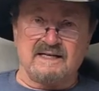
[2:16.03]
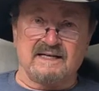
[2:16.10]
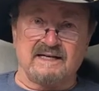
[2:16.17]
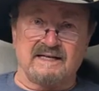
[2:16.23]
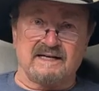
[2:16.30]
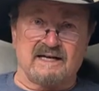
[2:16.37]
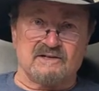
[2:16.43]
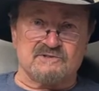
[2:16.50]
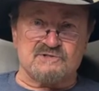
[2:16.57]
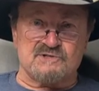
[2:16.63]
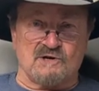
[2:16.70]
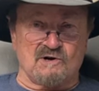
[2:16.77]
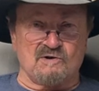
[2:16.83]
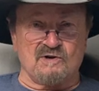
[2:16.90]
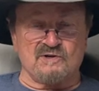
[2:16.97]
you know,
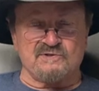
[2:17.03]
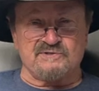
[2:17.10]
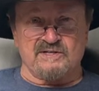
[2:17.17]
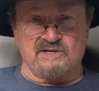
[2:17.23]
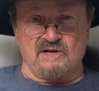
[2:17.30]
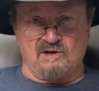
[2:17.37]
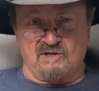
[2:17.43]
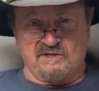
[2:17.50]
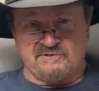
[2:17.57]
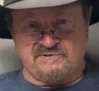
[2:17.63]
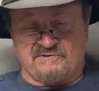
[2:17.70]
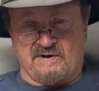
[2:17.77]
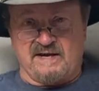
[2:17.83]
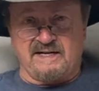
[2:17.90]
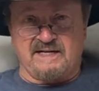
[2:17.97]
Charles did all the
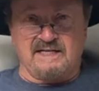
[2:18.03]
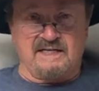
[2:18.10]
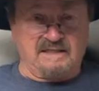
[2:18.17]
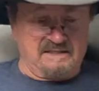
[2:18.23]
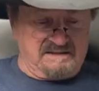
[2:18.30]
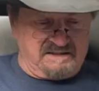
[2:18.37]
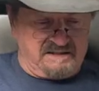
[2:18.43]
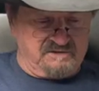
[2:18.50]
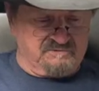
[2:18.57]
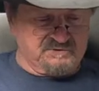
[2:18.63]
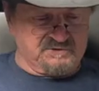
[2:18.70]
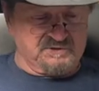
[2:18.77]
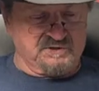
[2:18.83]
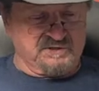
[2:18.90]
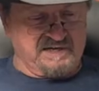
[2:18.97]
trading. He was
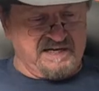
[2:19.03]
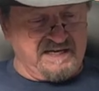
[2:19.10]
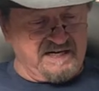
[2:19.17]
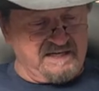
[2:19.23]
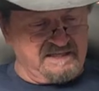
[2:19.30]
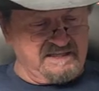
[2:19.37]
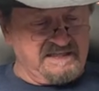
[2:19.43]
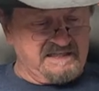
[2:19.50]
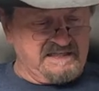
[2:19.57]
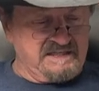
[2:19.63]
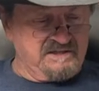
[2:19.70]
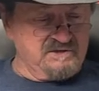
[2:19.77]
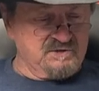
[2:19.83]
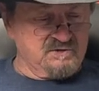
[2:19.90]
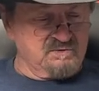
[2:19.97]
good at it, and he
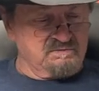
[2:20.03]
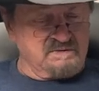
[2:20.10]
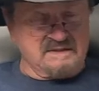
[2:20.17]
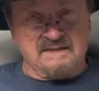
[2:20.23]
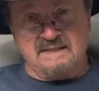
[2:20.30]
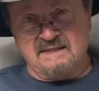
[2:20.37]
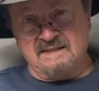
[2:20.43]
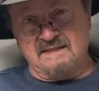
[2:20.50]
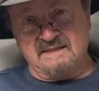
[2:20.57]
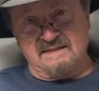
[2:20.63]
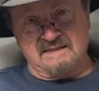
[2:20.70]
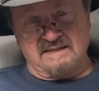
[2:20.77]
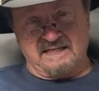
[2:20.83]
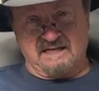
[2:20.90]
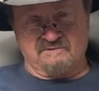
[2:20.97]
knew
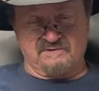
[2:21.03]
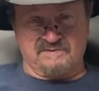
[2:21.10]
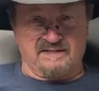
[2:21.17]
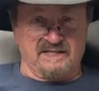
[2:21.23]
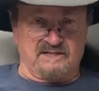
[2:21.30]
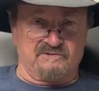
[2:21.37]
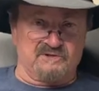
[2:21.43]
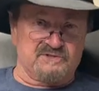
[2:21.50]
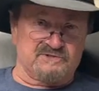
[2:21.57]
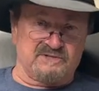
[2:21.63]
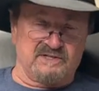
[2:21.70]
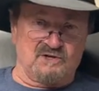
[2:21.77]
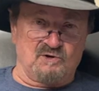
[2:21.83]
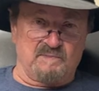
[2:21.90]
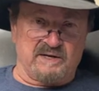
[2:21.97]
everything there is to
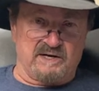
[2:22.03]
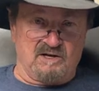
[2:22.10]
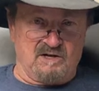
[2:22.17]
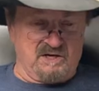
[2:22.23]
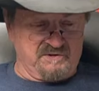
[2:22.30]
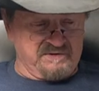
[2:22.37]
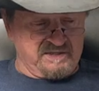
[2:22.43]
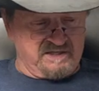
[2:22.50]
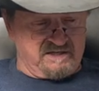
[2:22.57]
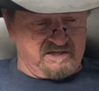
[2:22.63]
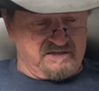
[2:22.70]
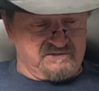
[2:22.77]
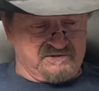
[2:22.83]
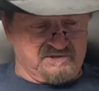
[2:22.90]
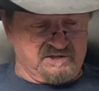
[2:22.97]
know about all of the
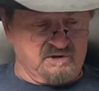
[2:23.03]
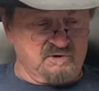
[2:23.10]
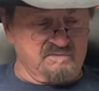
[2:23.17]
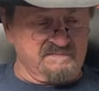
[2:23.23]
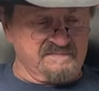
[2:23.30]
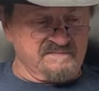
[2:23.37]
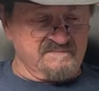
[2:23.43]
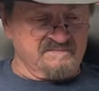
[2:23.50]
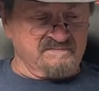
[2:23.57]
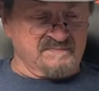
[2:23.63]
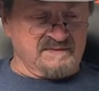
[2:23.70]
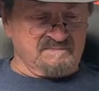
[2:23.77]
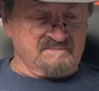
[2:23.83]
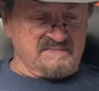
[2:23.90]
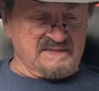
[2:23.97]
guns. So
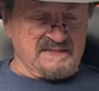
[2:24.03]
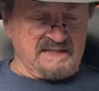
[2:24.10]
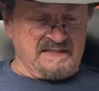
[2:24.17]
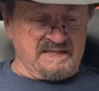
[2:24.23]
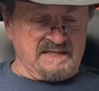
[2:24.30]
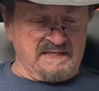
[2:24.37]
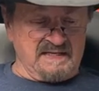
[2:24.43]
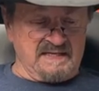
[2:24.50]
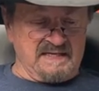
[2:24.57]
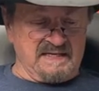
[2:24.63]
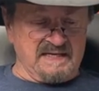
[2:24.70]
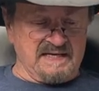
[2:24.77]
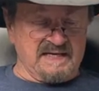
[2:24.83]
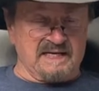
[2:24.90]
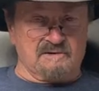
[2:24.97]

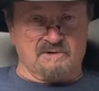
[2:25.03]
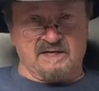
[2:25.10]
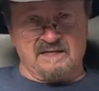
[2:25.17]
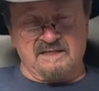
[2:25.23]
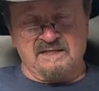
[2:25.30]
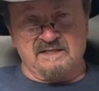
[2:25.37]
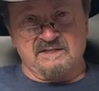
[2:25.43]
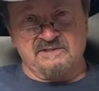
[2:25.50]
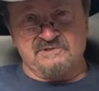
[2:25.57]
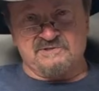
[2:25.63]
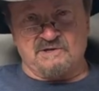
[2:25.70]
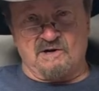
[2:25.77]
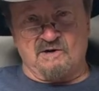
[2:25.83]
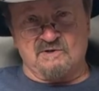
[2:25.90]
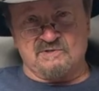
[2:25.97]
anyway,
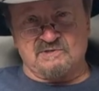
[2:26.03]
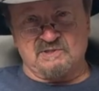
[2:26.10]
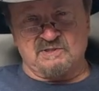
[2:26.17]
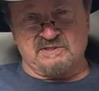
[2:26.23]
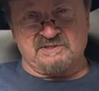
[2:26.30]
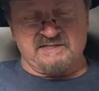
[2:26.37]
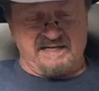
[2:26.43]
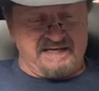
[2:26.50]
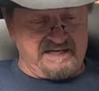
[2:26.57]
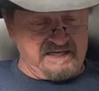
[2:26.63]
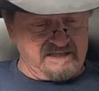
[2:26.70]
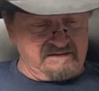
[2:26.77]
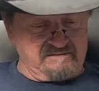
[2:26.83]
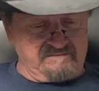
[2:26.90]
Charles looked at it